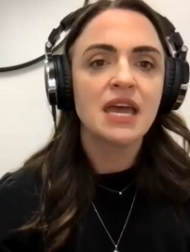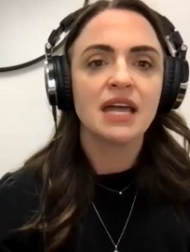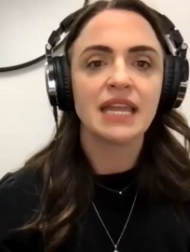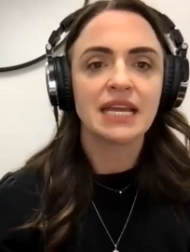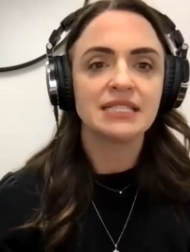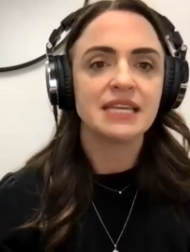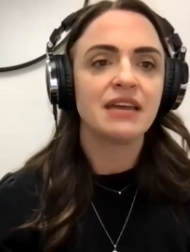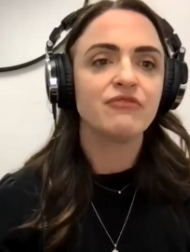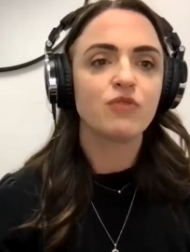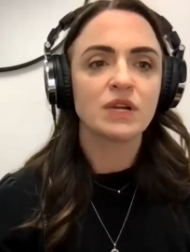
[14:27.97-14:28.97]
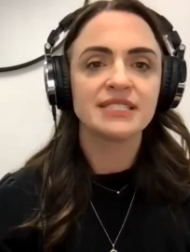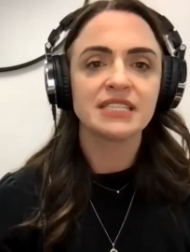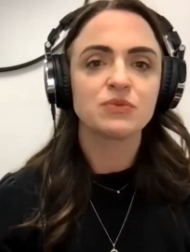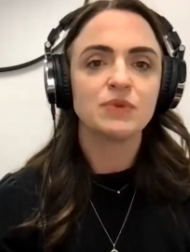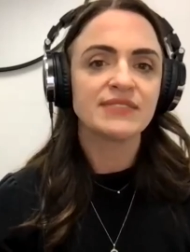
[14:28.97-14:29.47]
Like I said, 4 to
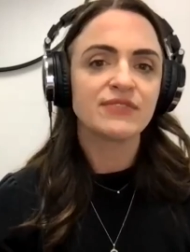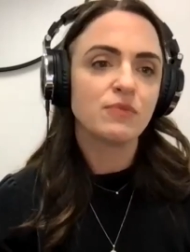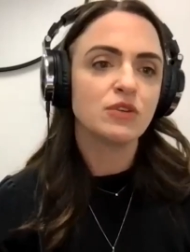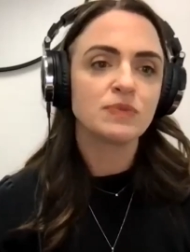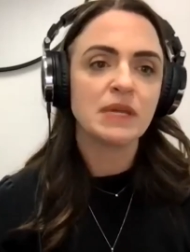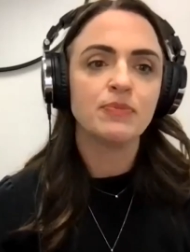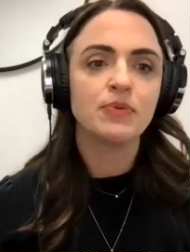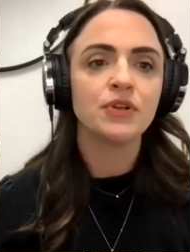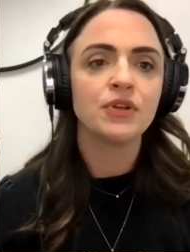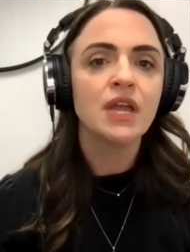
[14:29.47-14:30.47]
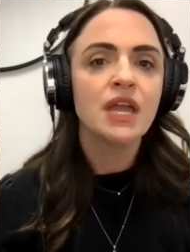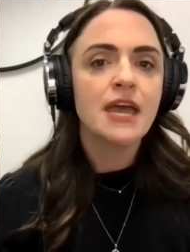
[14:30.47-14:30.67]
6 weeks for most people.